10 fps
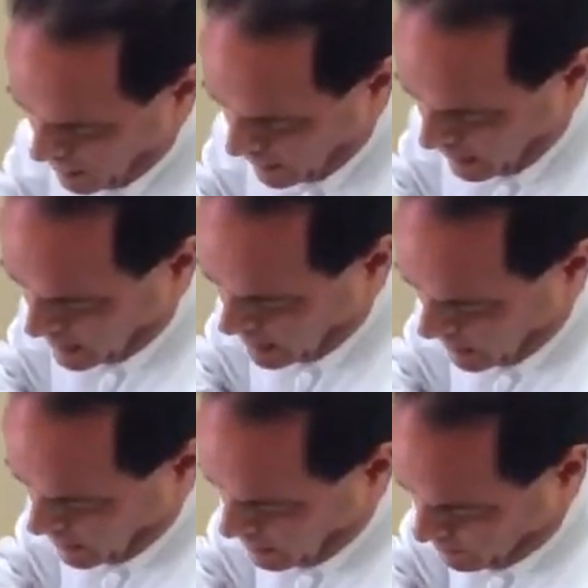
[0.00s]
And
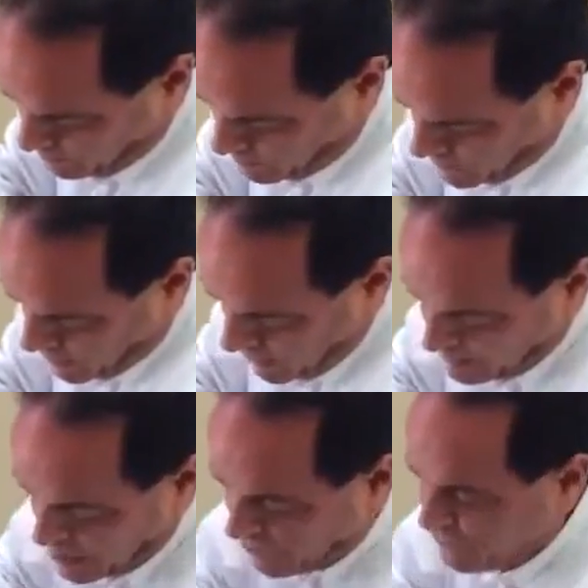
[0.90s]

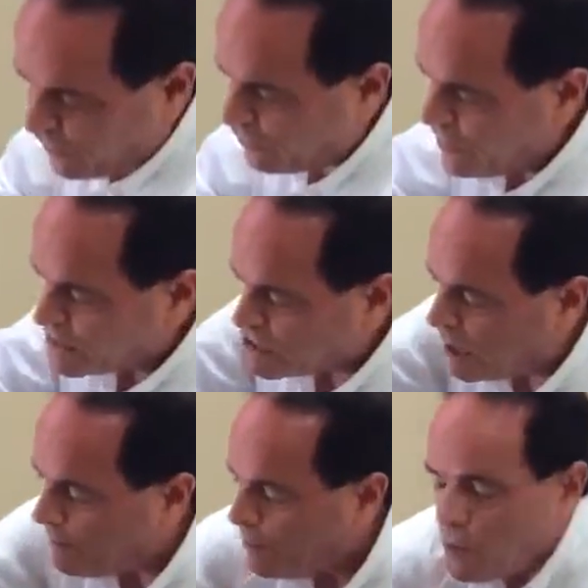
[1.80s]
I'm going to fill this
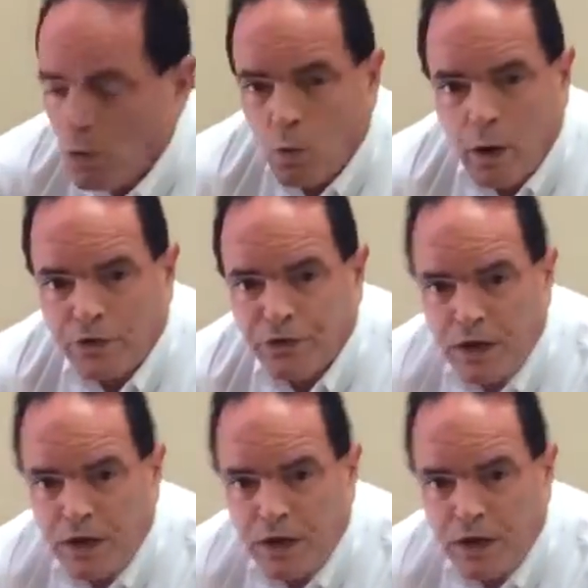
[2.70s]
up with